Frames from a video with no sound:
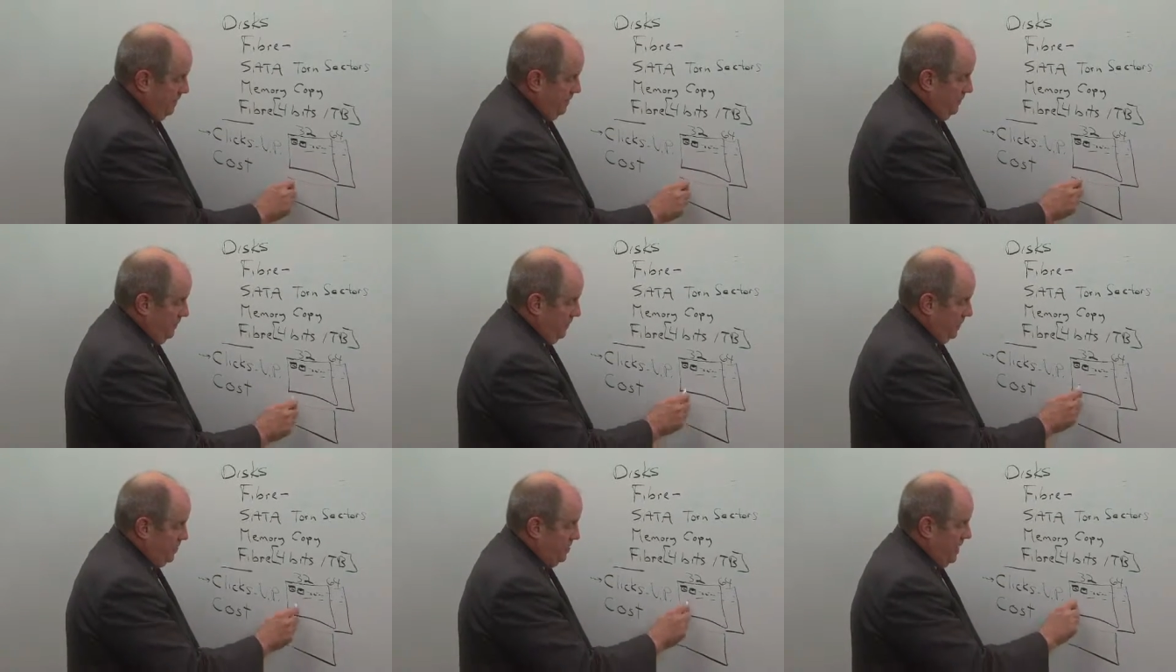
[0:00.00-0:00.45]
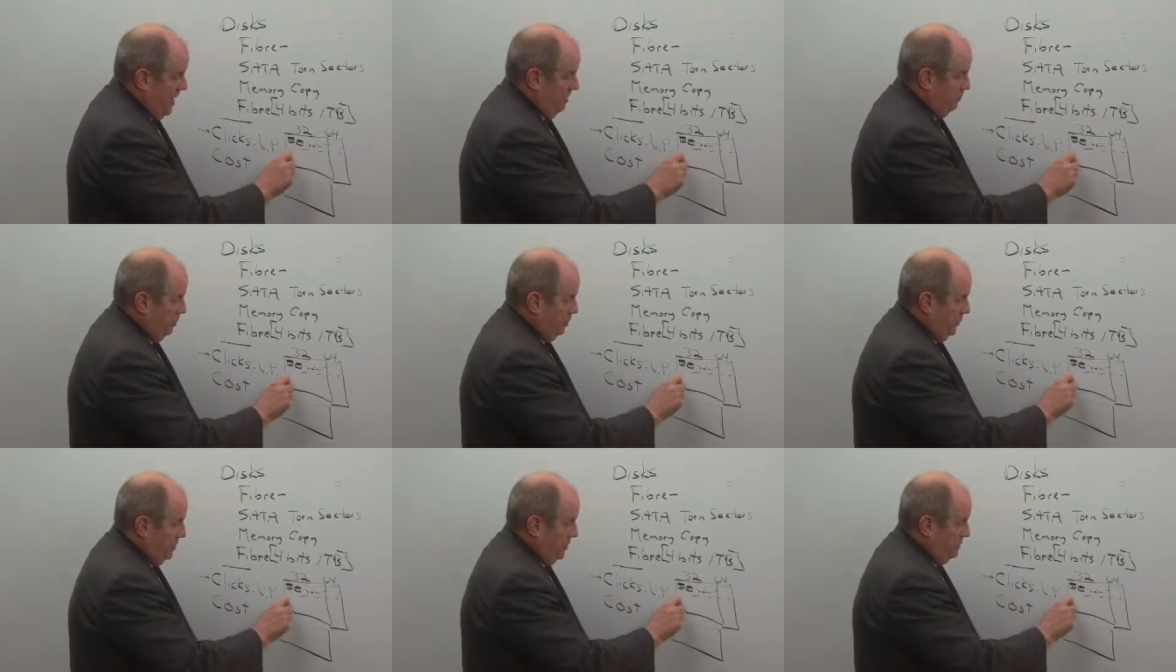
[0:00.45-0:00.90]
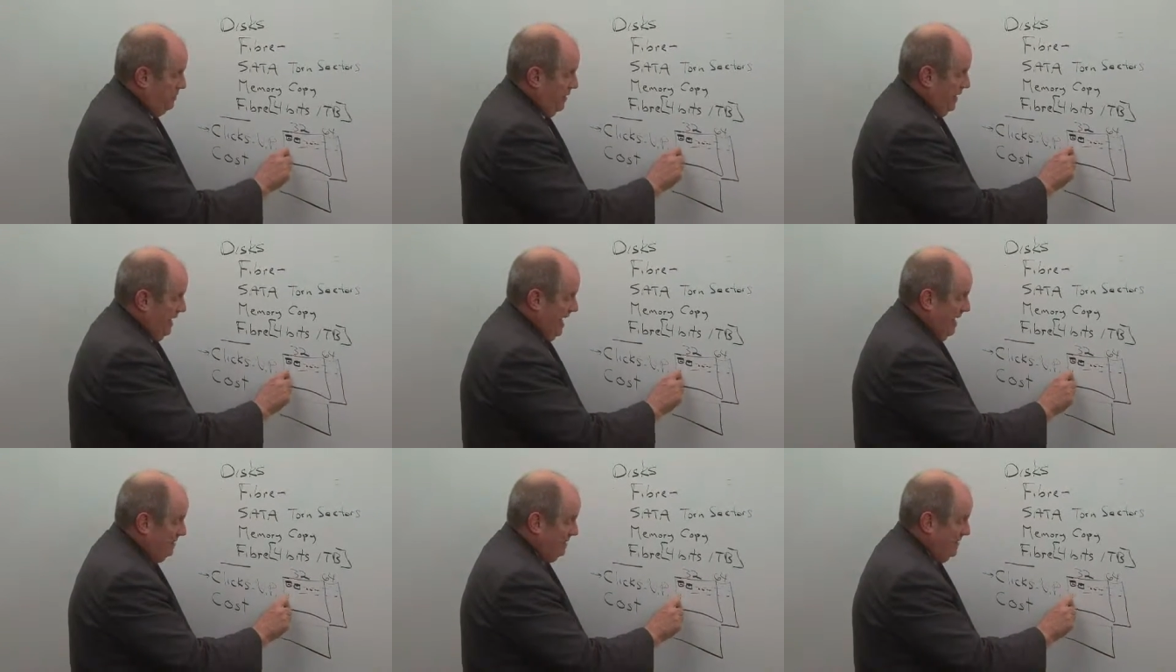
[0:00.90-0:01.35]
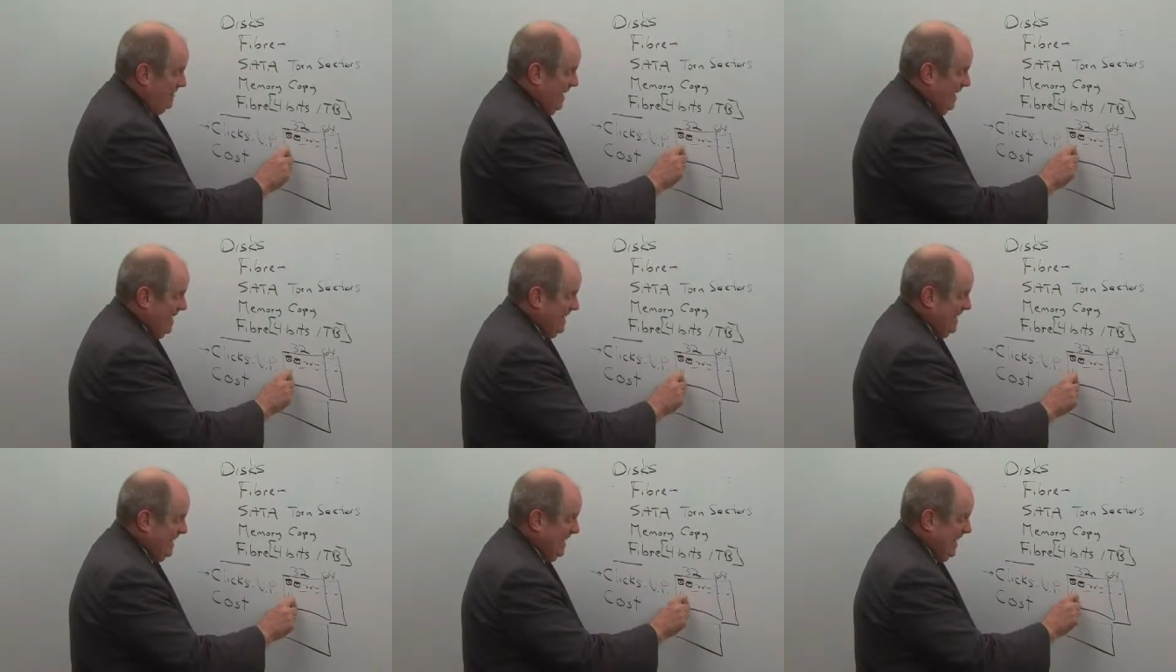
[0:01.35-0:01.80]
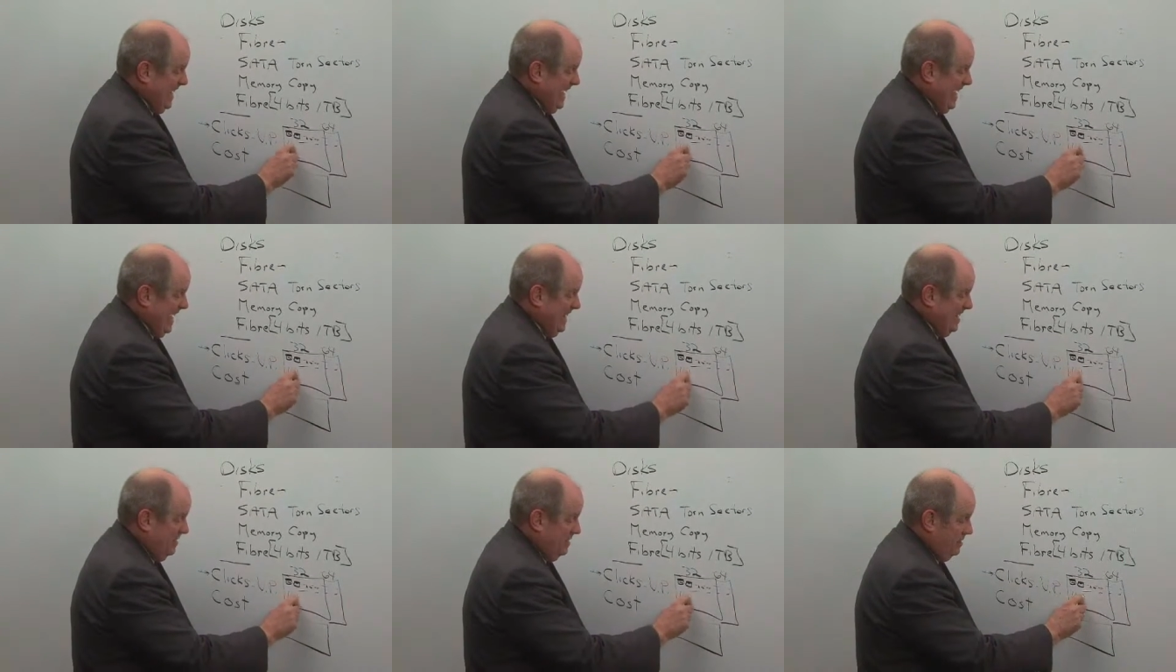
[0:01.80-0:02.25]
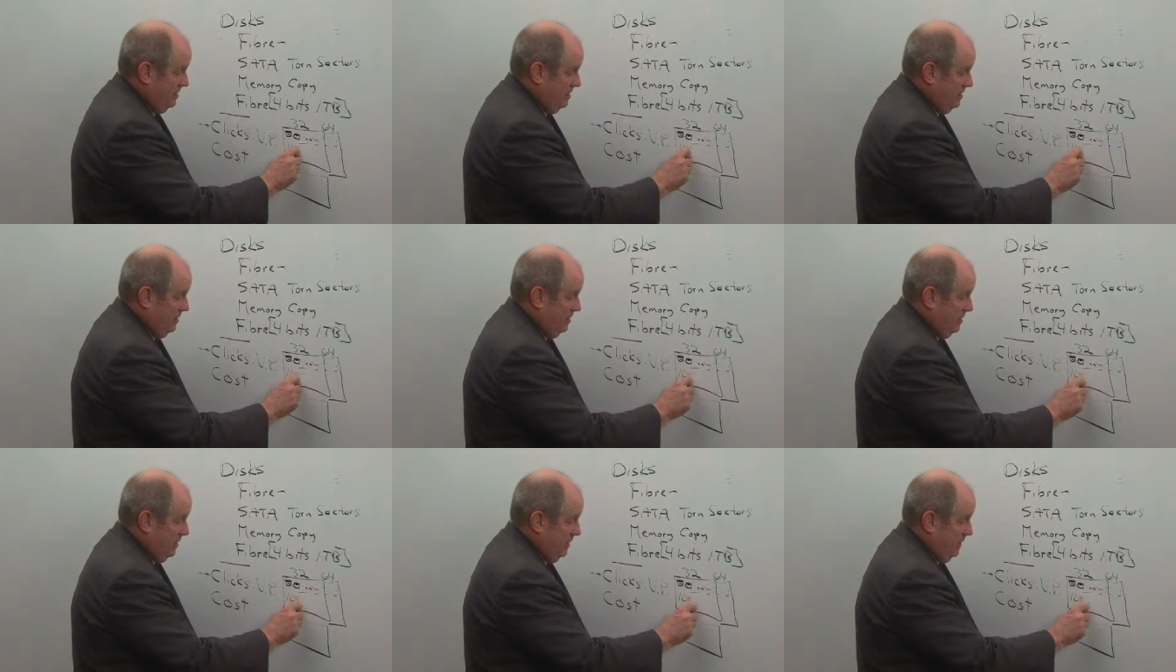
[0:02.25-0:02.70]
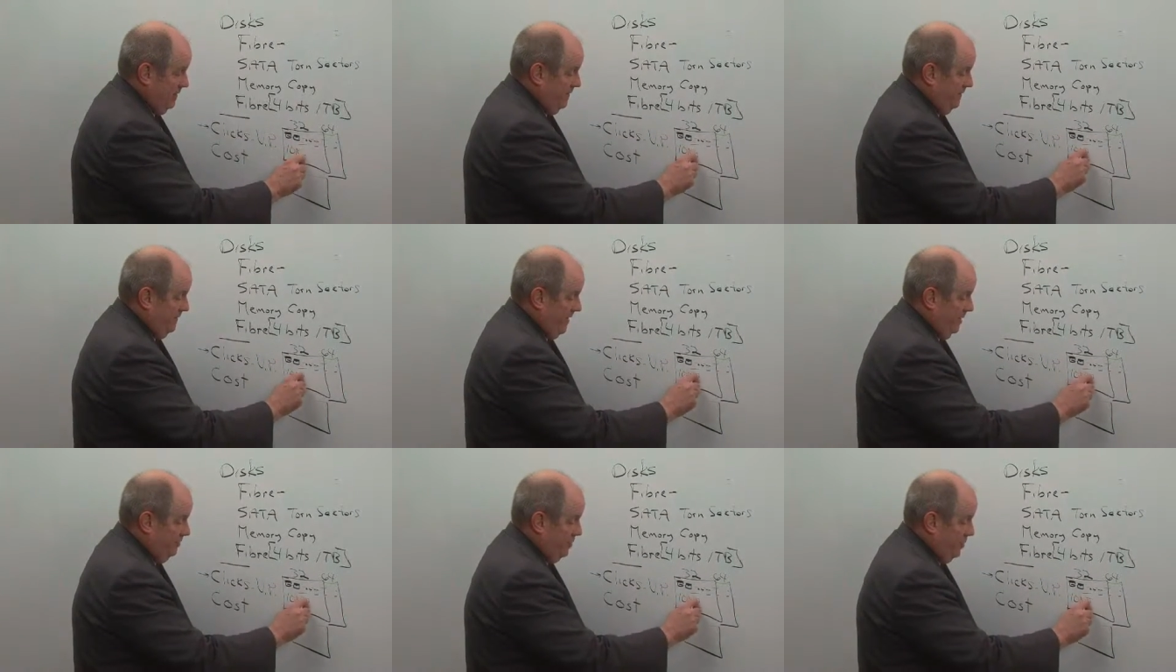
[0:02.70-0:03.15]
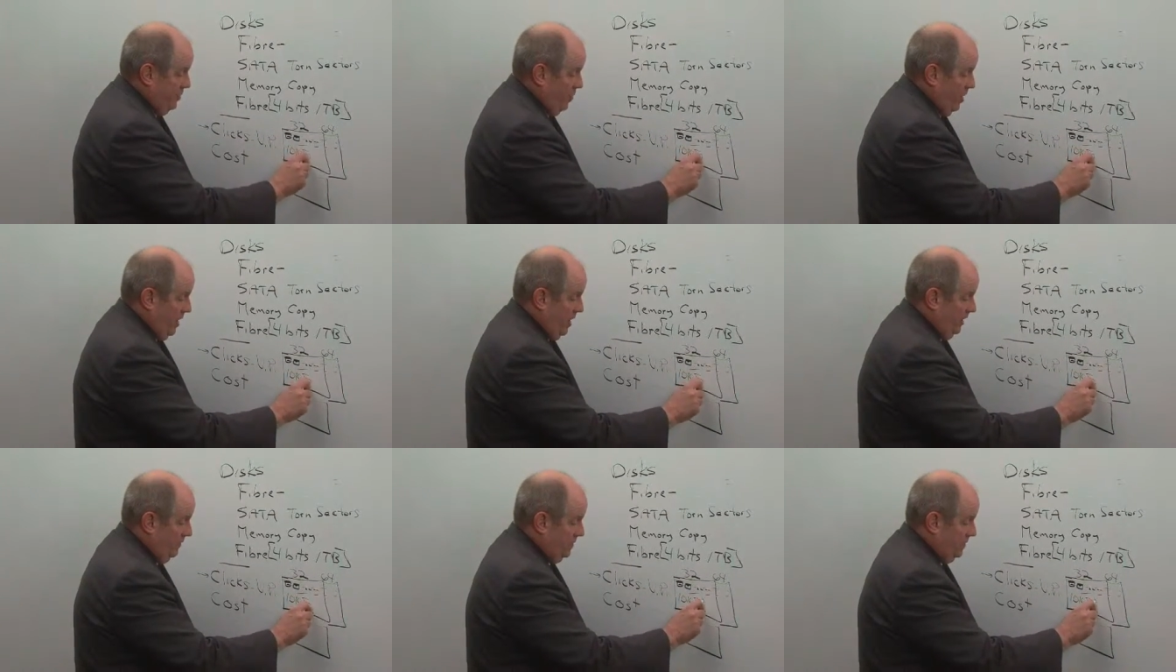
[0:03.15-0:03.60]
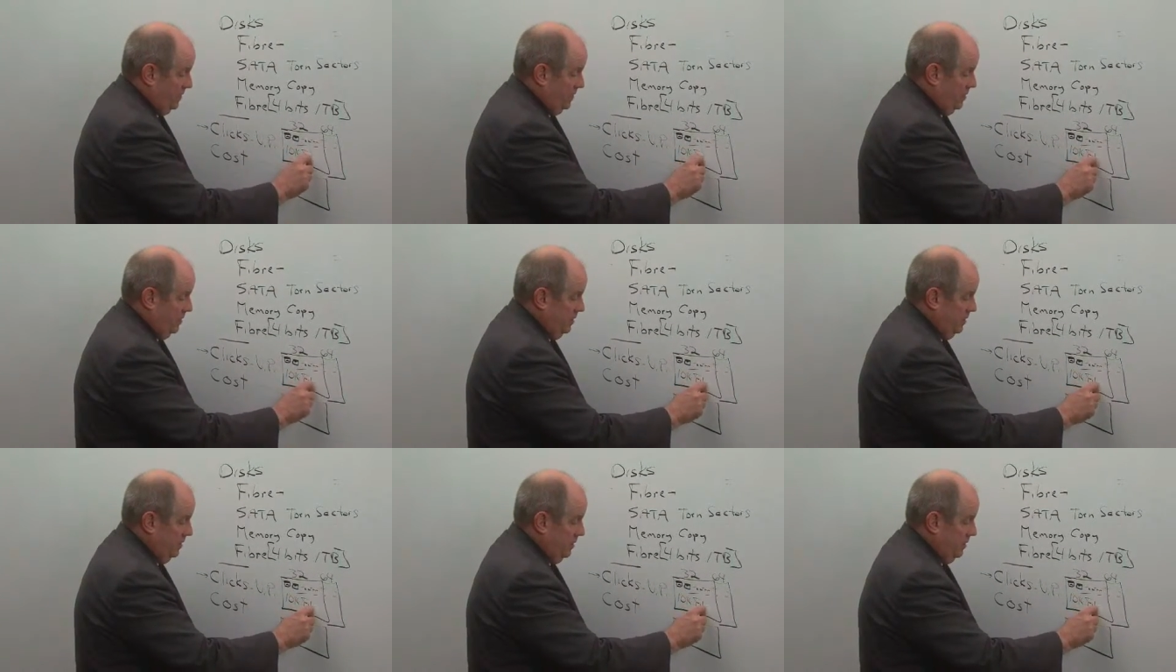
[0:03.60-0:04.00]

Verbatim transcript: For example, this might have 10K fiber drives,